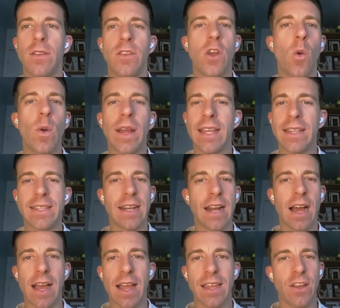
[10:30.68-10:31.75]
No one can
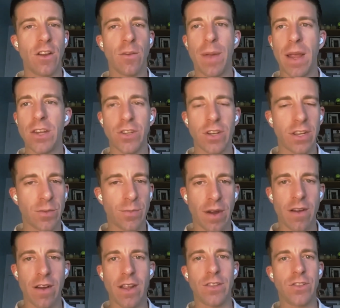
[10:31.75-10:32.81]
deny your patient
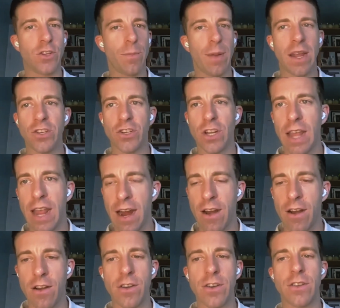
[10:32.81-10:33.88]
experience, your patient
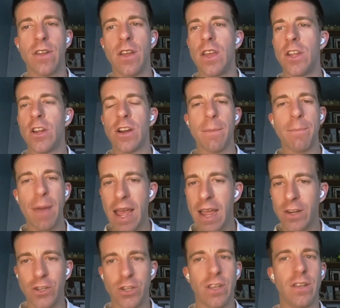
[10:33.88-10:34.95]
care, your
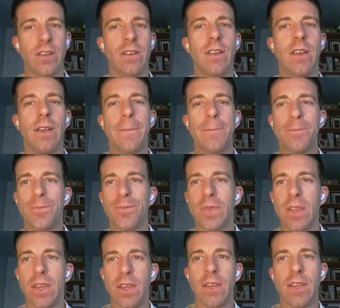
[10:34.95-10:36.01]
compassion,
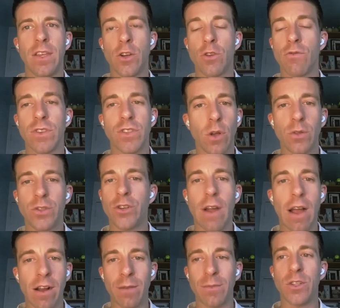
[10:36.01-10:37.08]
your results,
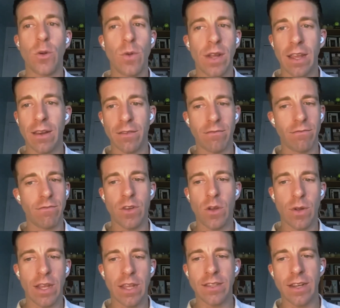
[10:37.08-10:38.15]
your outcomes. No one can
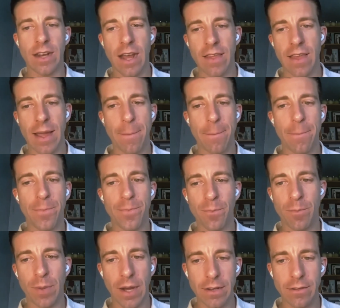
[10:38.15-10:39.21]
no one can deny that.
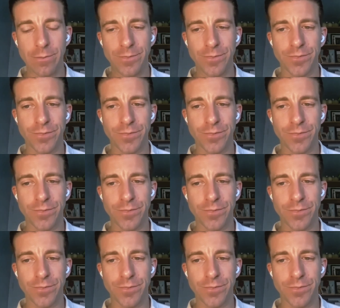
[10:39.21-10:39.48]
But